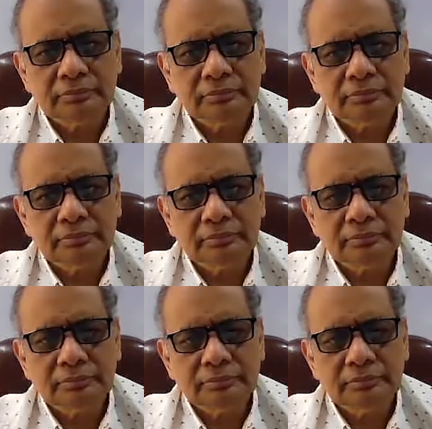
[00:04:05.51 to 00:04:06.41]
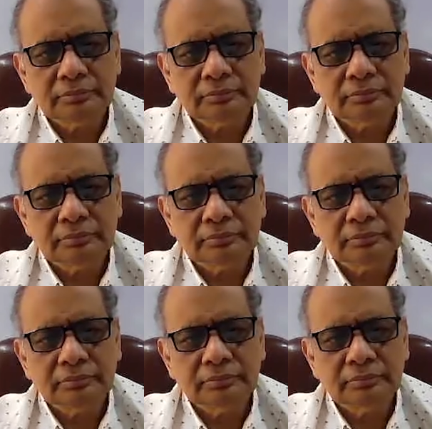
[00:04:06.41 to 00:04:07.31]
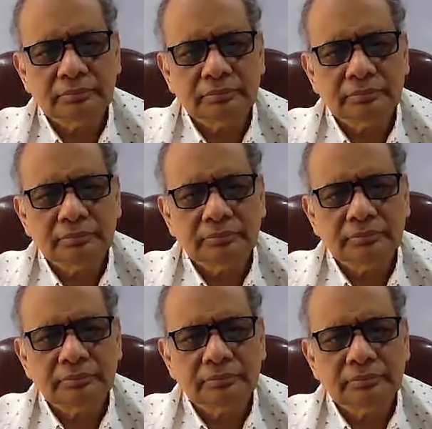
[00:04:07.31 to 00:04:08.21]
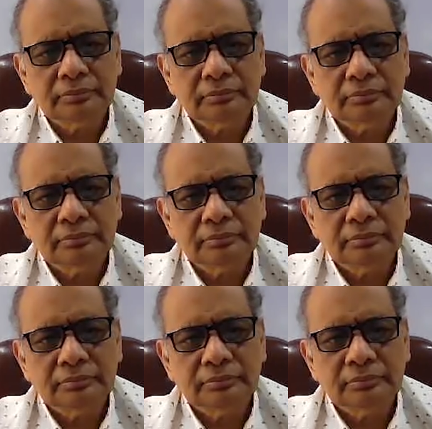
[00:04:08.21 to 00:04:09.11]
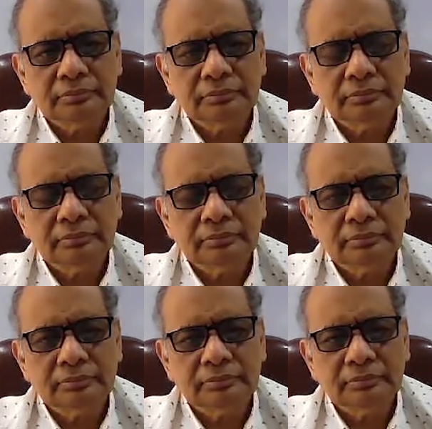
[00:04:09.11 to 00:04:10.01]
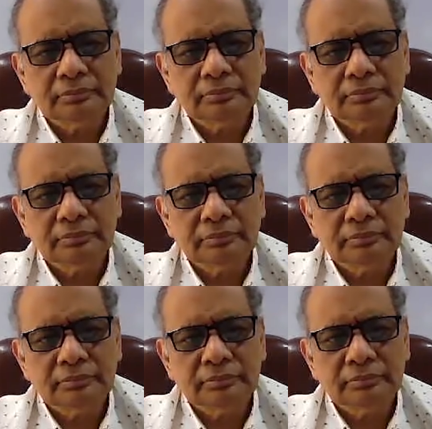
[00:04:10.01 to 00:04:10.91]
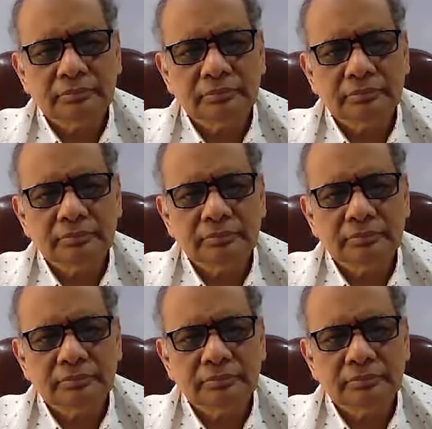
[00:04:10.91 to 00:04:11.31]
The person shown says nothing.